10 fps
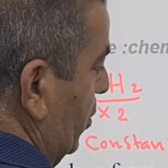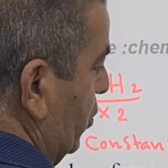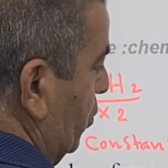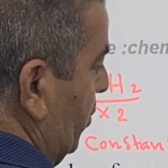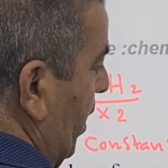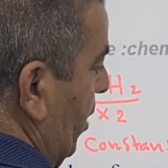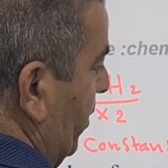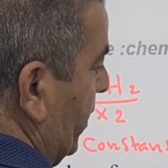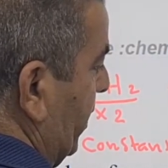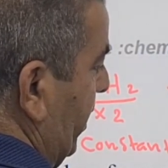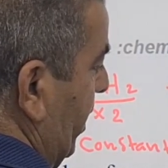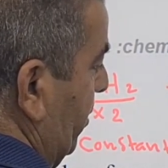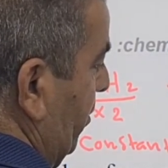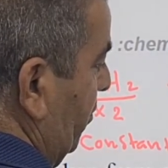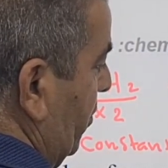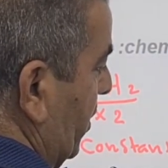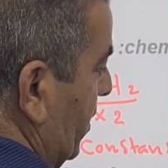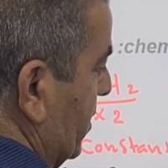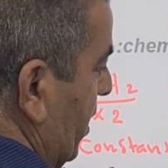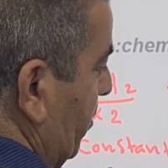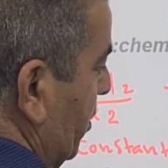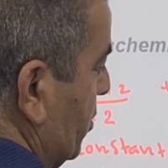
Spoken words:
to power m, for example.